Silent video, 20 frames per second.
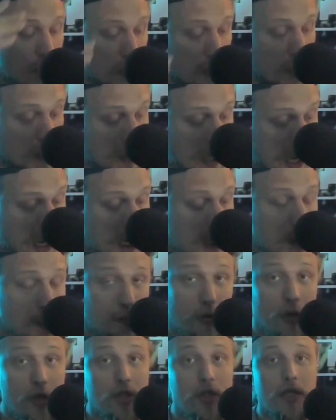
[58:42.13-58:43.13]
The guys
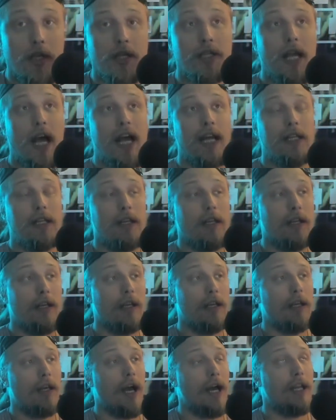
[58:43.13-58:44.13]
pushing this
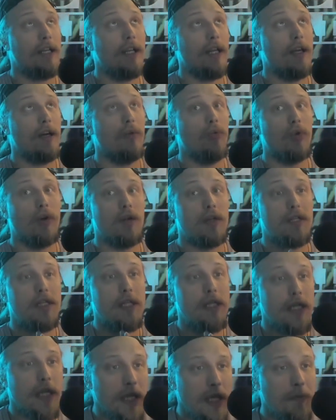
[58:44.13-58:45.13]
idea were
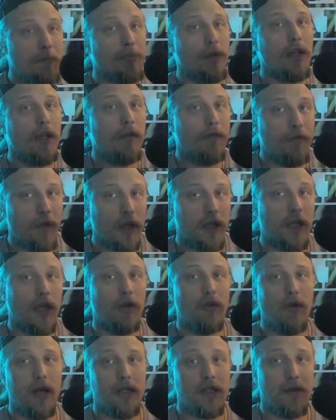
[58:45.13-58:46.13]
deeply
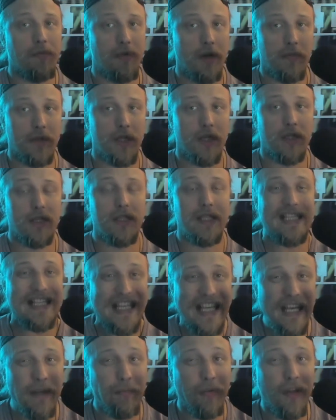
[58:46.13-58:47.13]
fucking white supremacists,
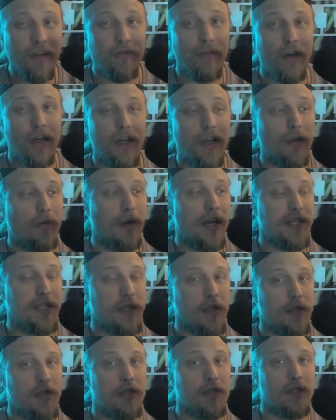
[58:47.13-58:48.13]
deeply fucking
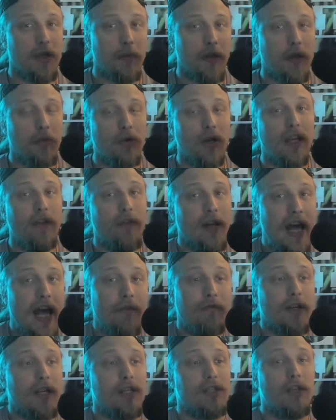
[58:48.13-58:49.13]
racist, and some of them were even
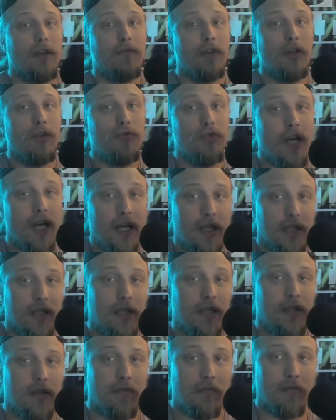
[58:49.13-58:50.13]
advocates of
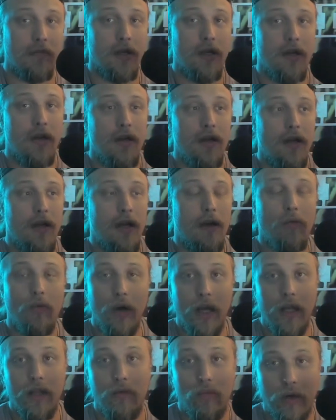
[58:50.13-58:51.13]
eugenicism
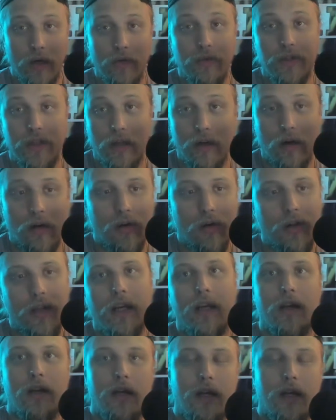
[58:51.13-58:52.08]
when it was an early